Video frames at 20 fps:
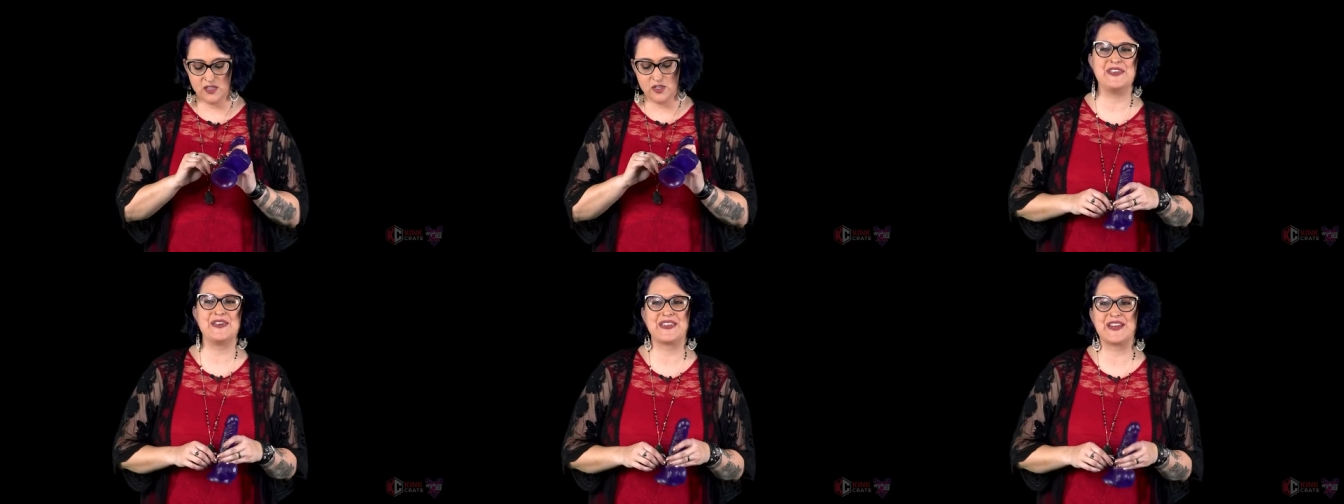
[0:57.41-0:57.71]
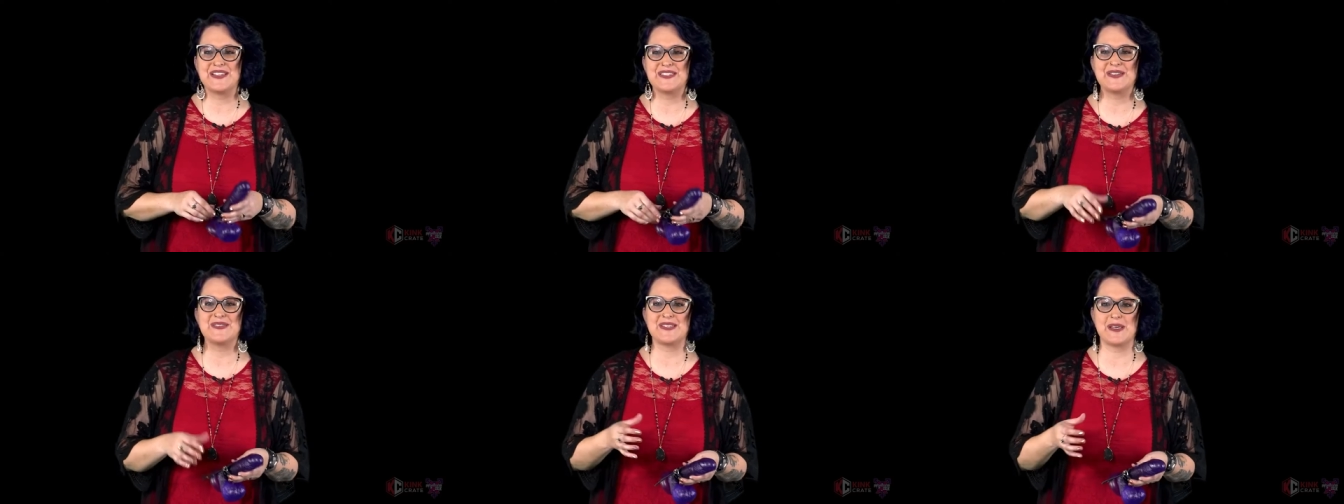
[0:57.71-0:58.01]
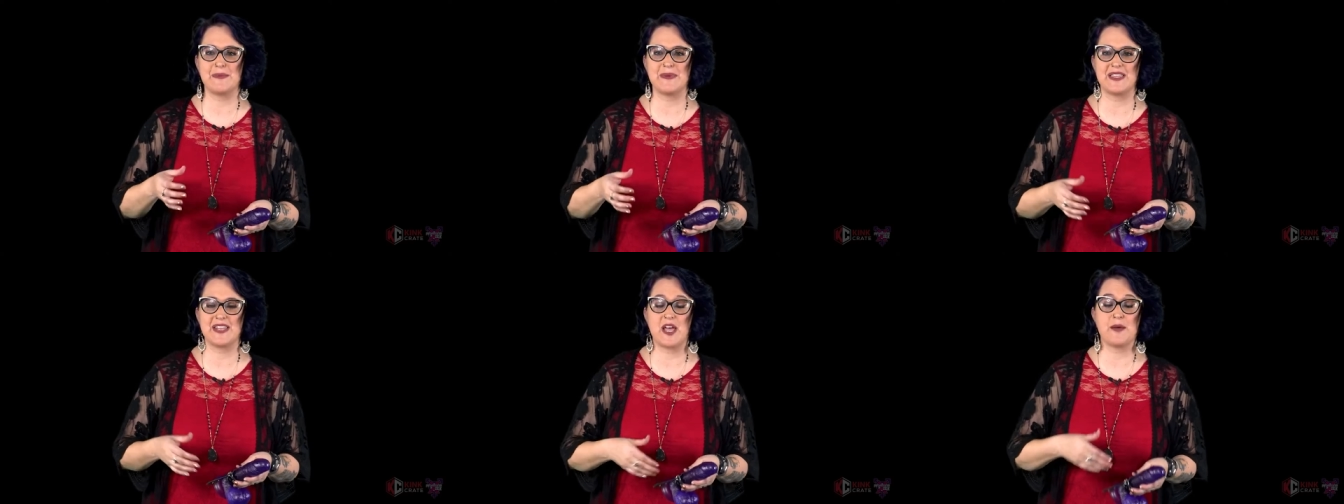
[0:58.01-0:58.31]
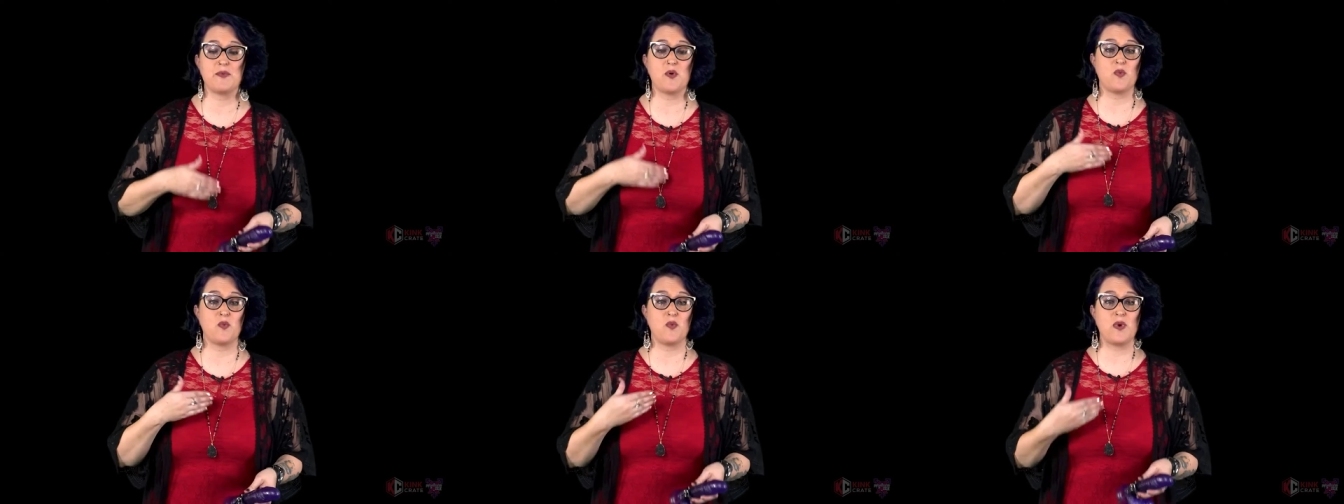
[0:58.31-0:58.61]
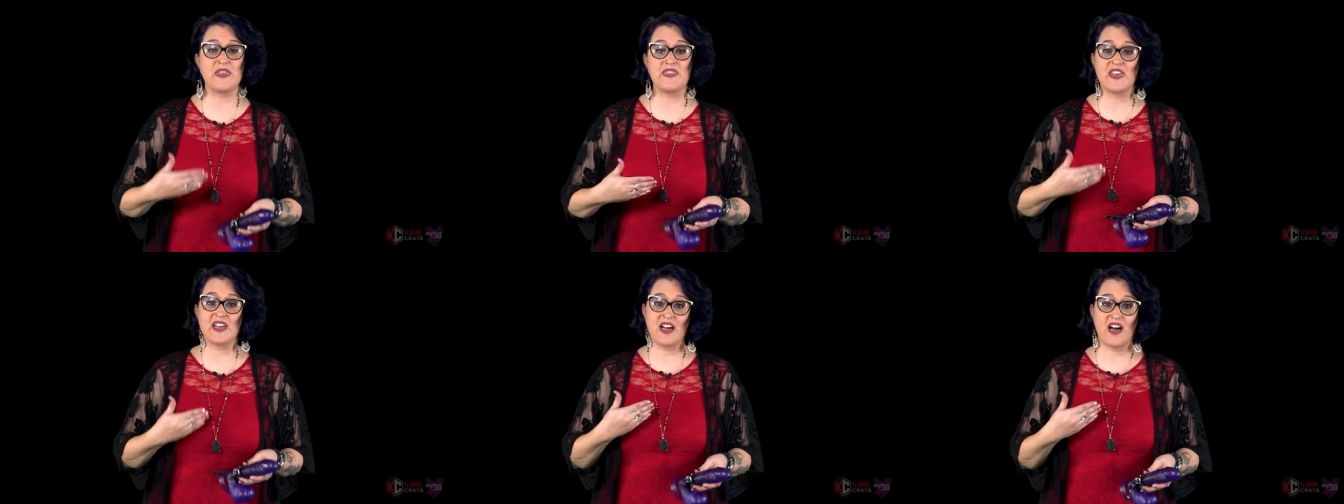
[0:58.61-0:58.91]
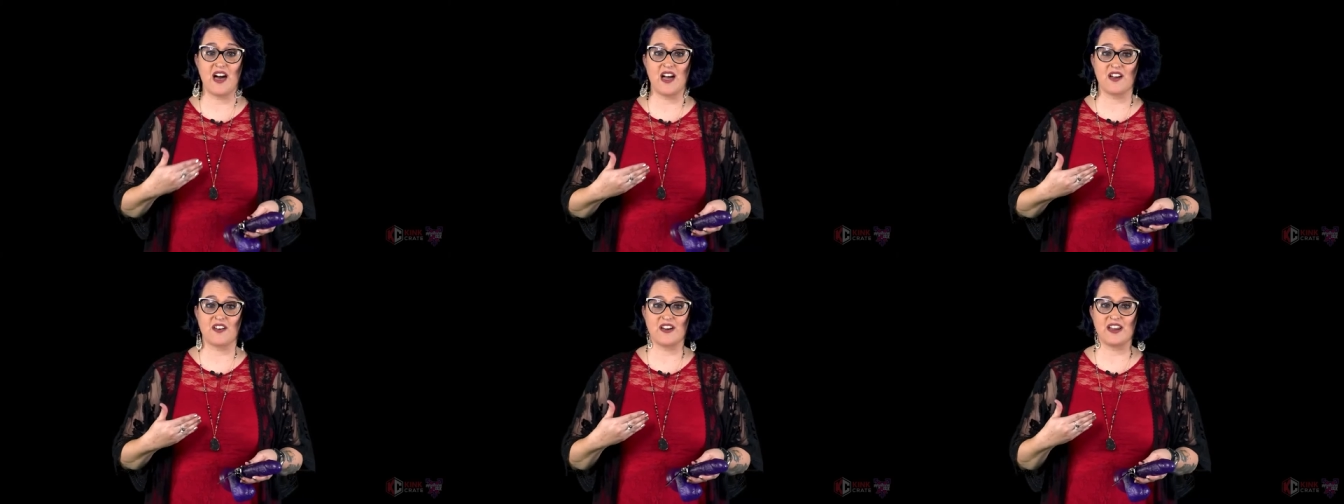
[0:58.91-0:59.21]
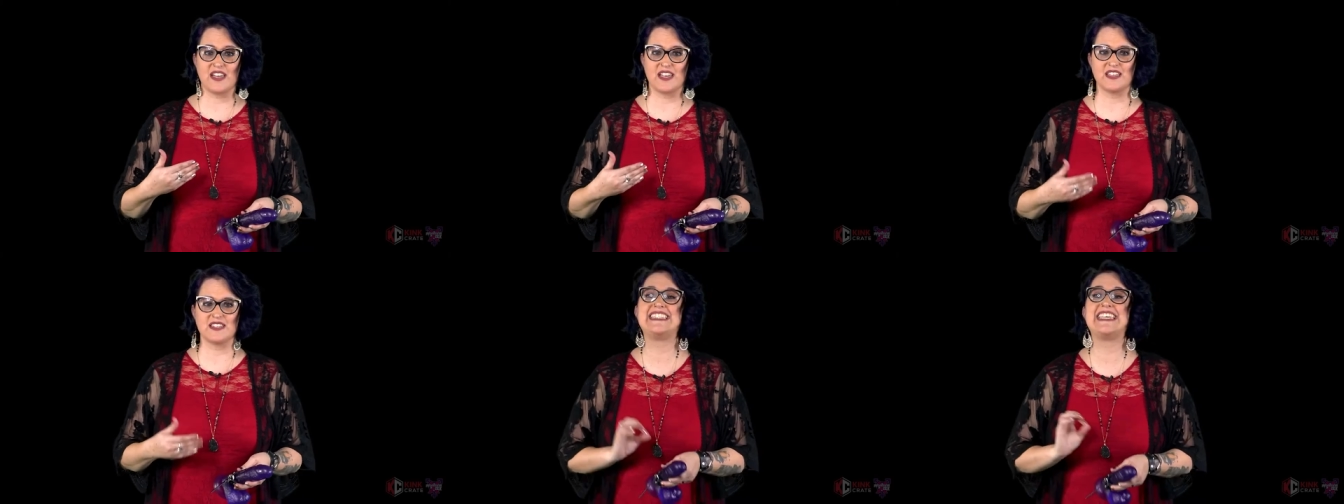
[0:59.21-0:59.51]
You can also double it up with a cock
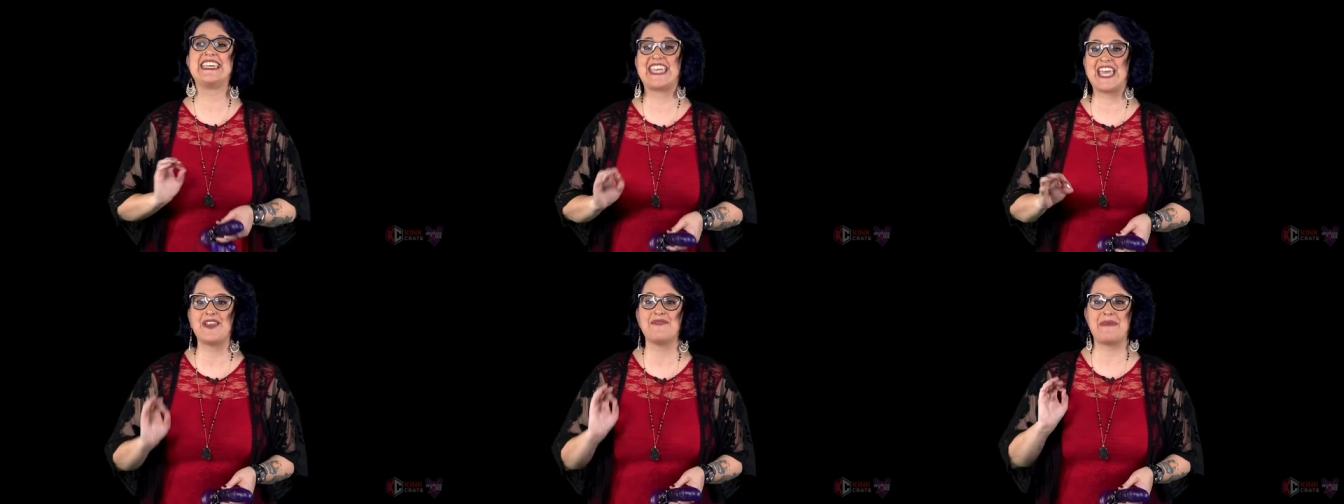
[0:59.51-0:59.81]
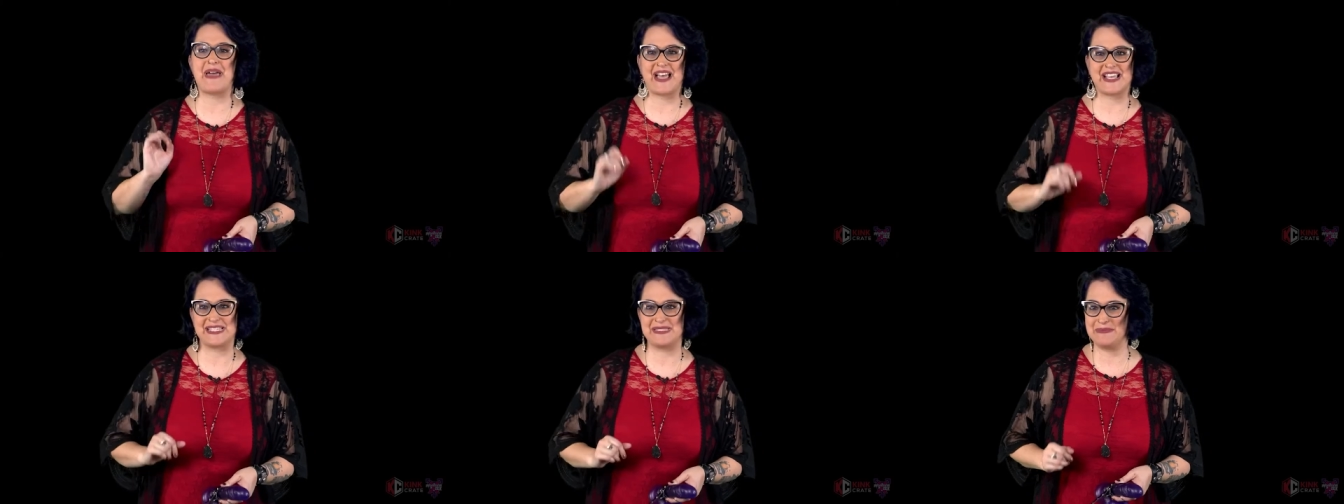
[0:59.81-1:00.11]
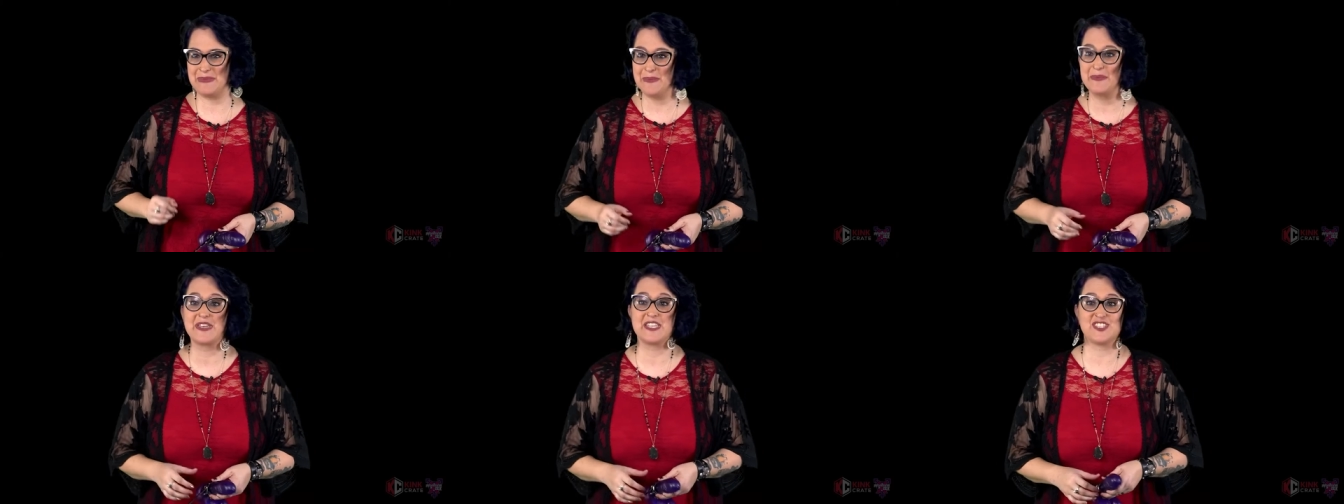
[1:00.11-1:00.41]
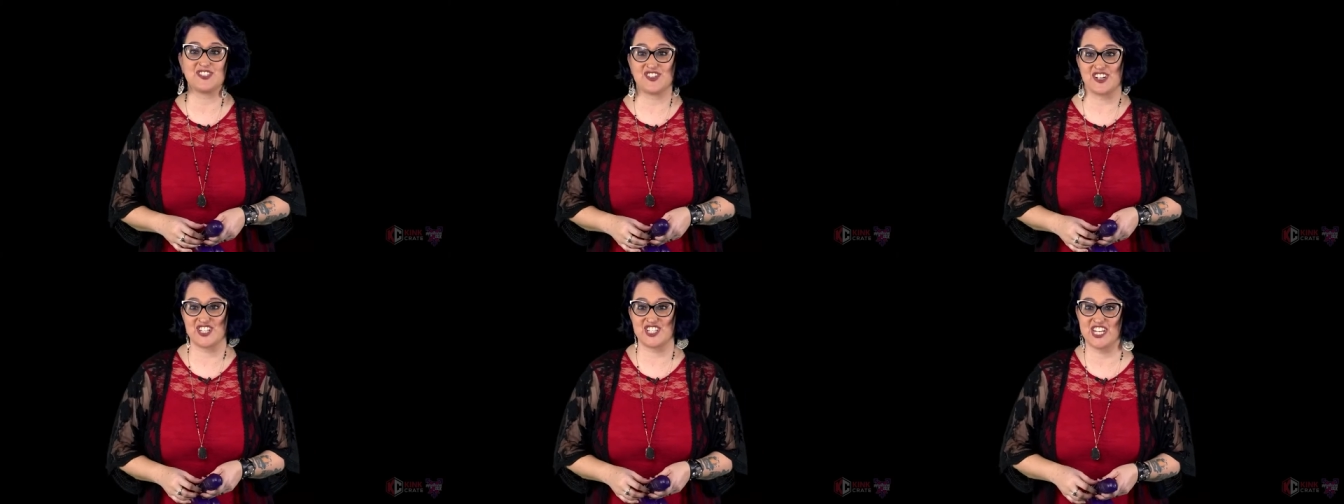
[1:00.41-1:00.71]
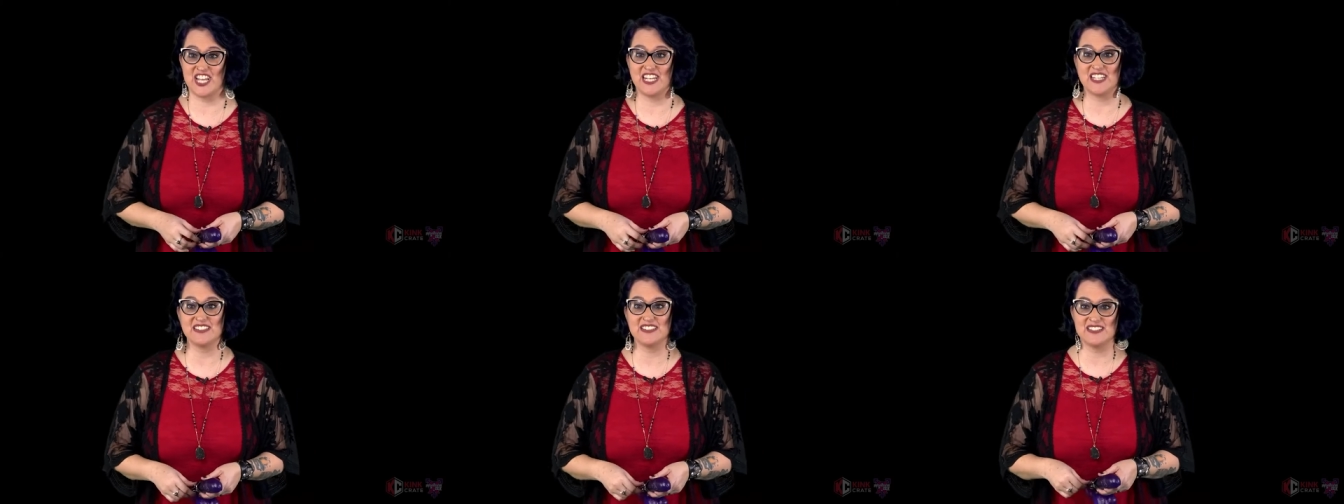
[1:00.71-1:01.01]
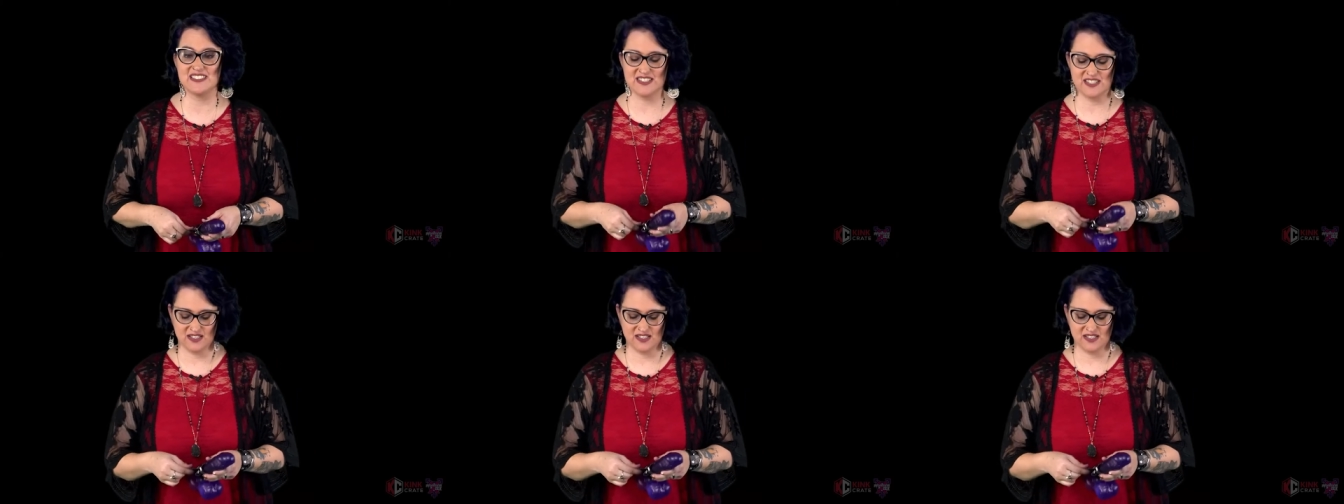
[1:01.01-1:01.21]
ring to get maximum constriction.